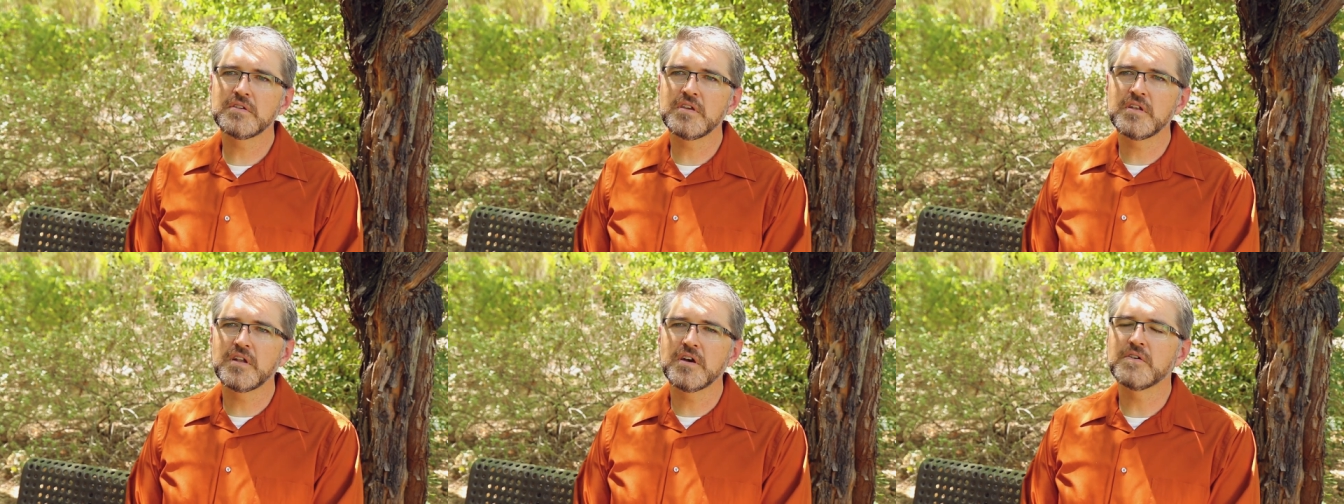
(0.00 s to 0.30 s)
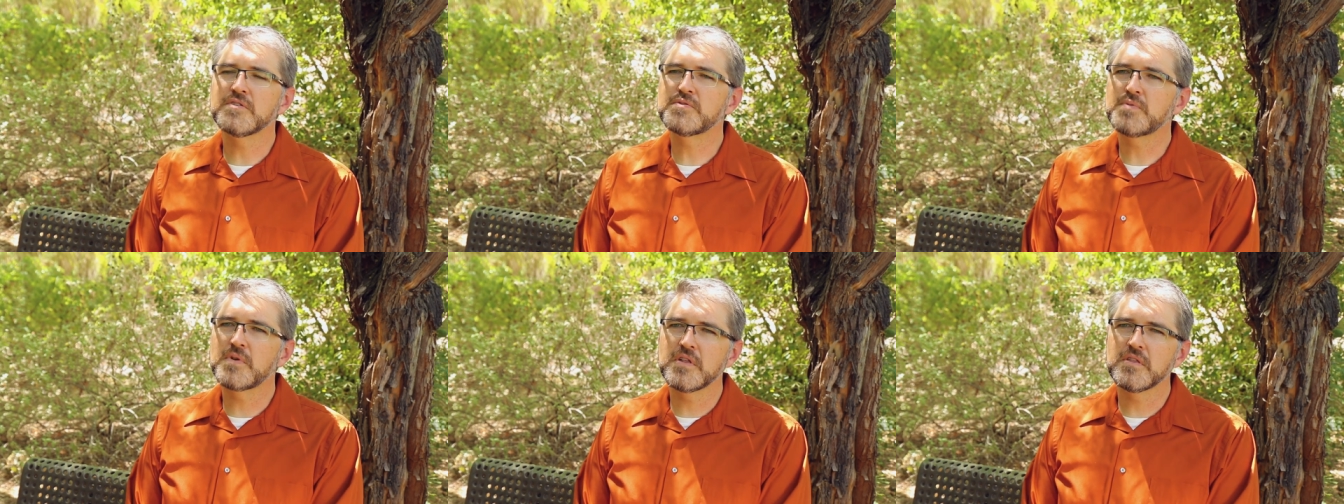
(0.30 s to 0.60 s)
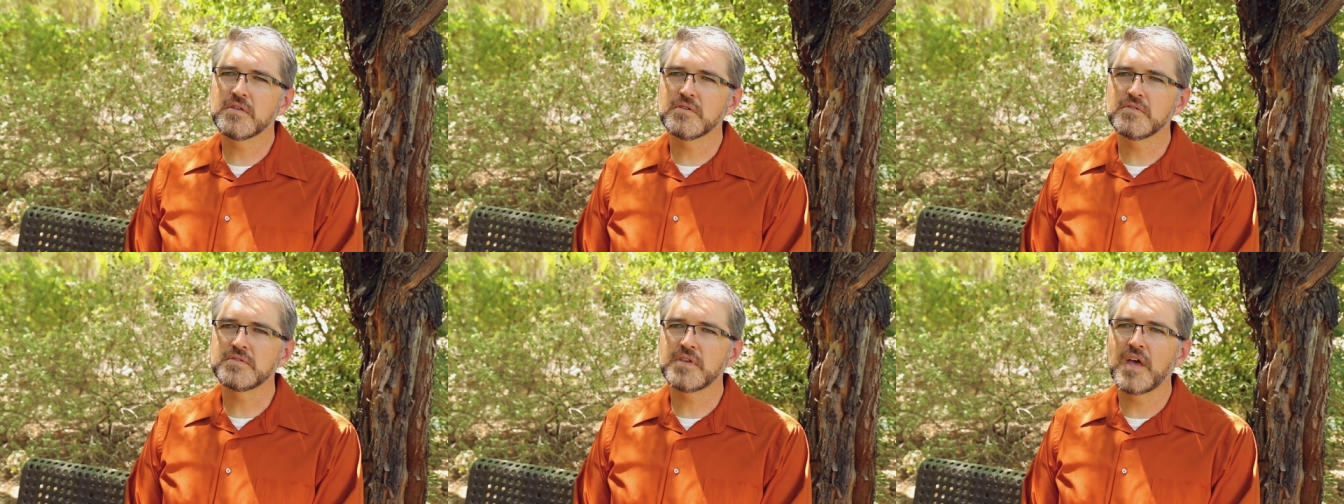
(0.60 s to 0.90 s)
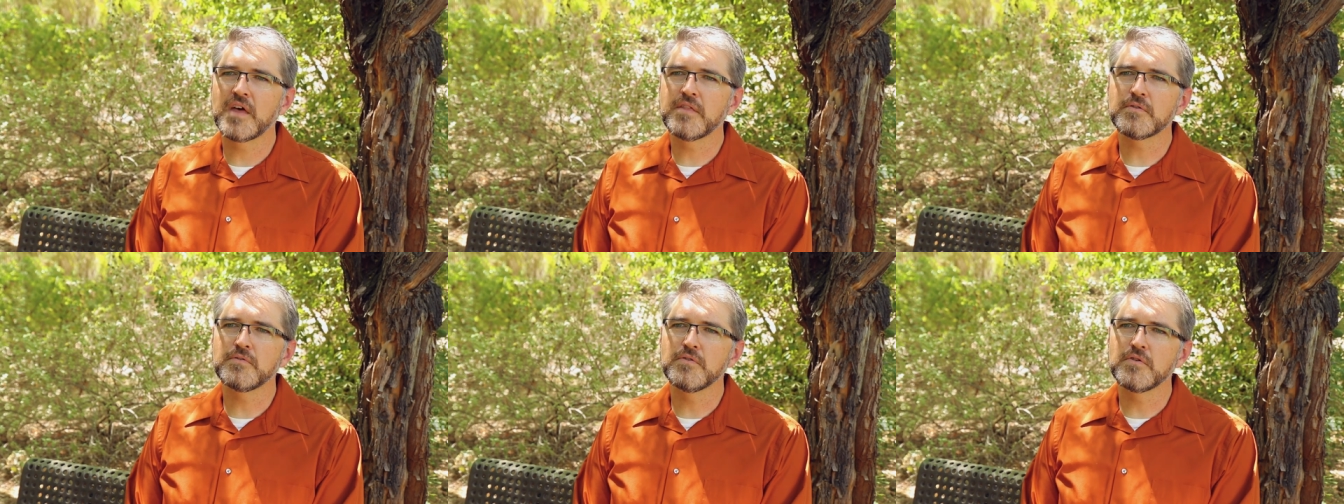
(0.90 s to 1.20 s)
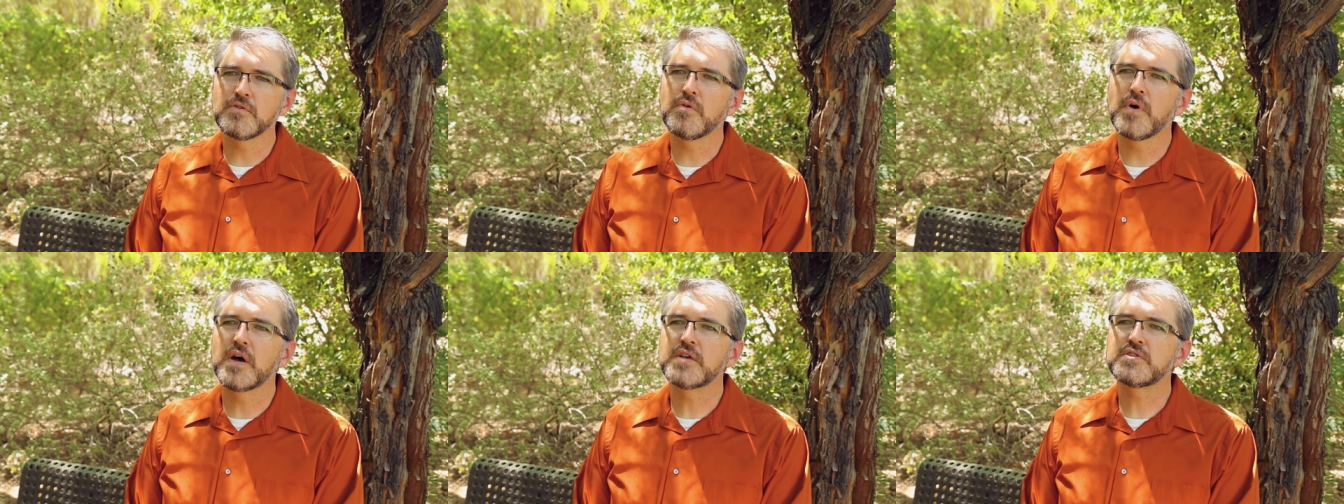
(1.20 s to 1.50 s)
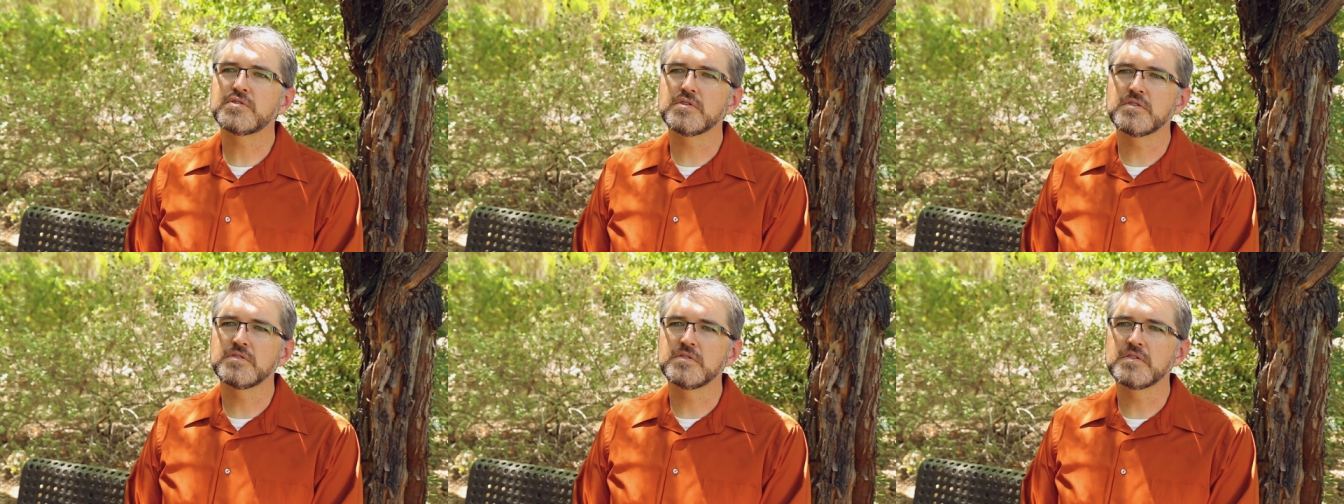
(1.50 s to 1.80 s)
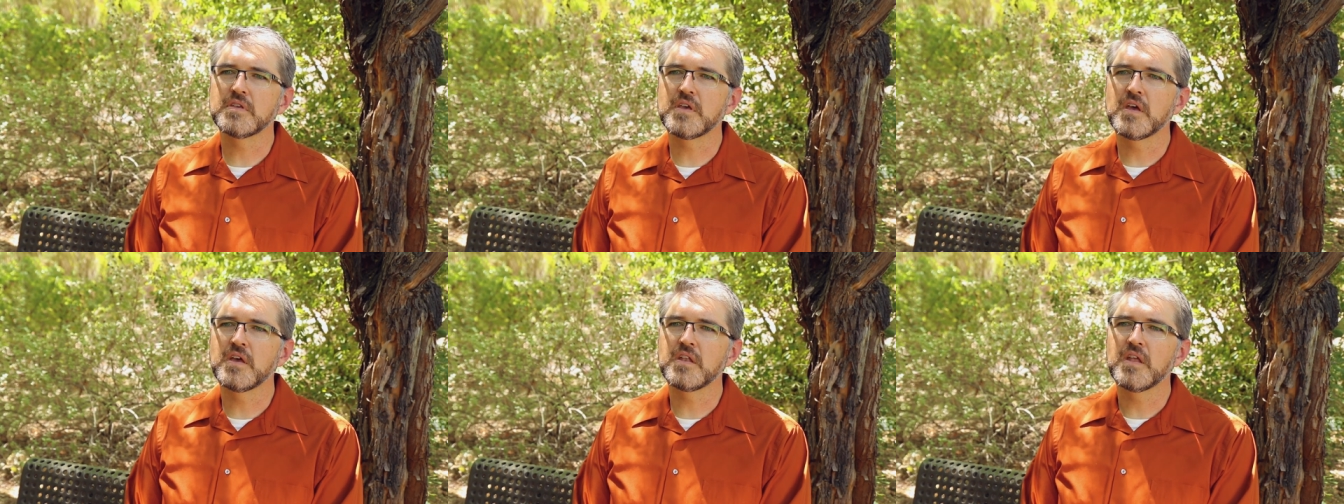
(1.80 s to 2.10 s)
you know, it's one of those ethical
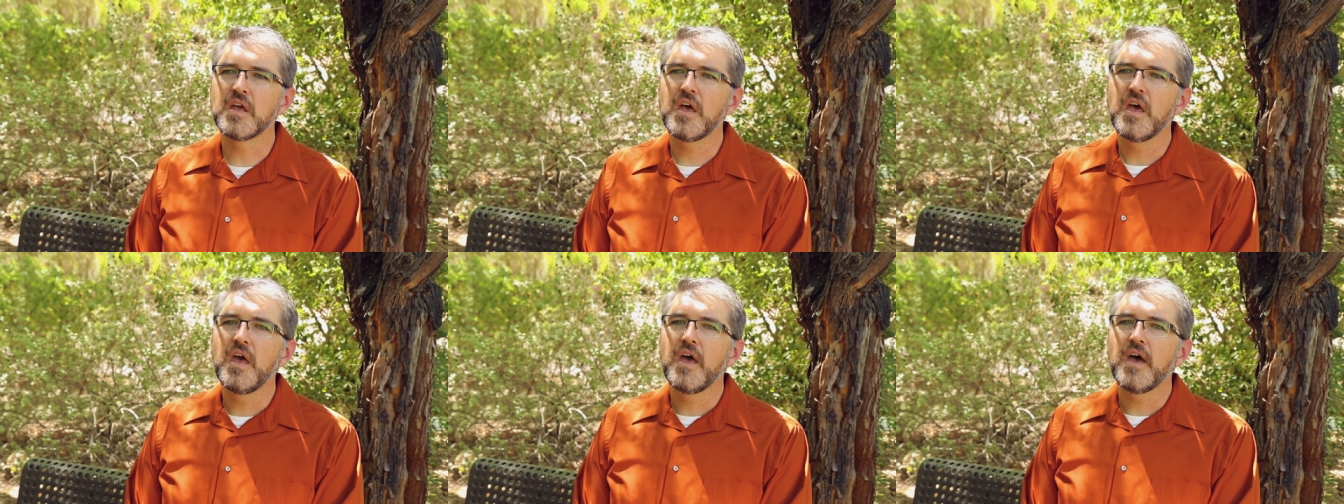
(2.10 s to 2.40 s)
questions that,